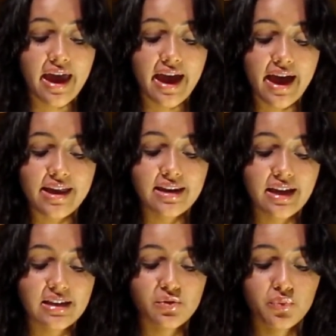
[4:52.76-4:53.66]
And
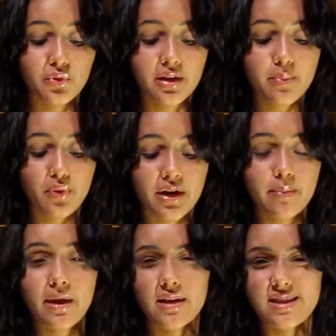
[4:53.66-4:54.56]
it's really pretty
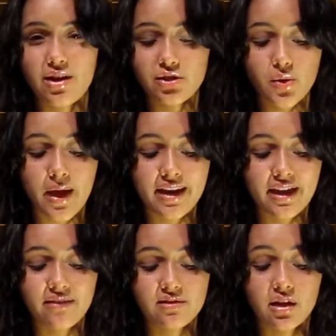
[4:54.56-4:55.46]
because it also kind
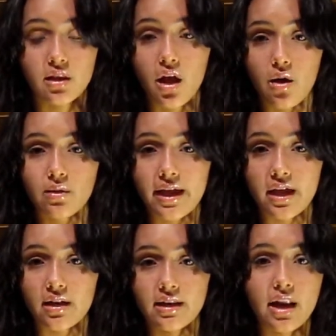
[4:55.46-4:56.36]
of gives a glow.
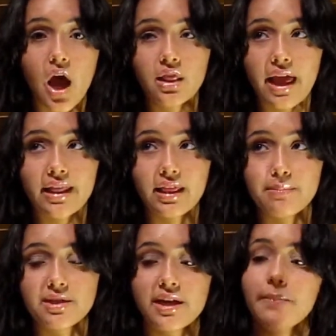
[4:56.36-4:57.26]
Like, not like
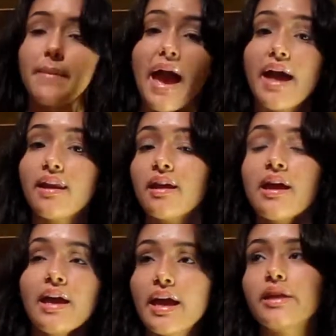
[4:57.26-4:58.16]
lipstick matte.
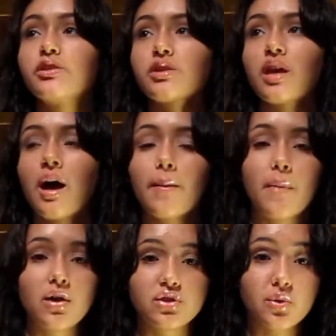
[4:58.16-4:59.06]
It's
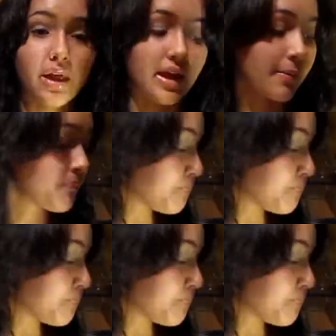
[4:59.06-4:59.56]
um, also like